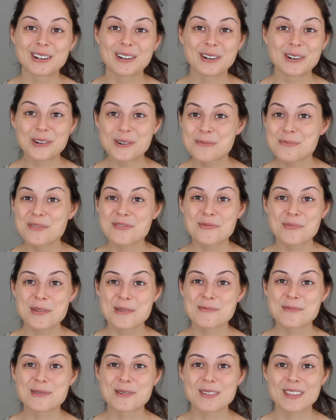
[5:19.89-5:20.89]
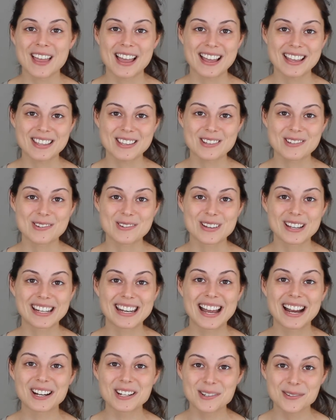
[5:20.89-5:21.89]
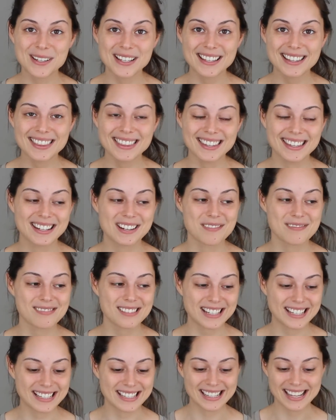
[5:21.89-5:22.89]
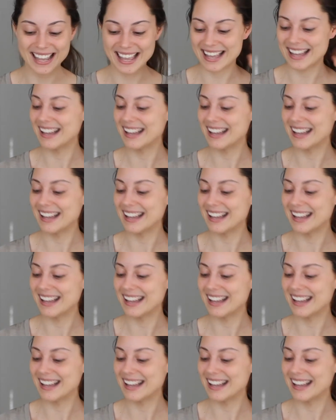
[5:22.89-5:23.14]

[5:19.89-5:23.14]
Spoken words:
group of people that you connect with in a city.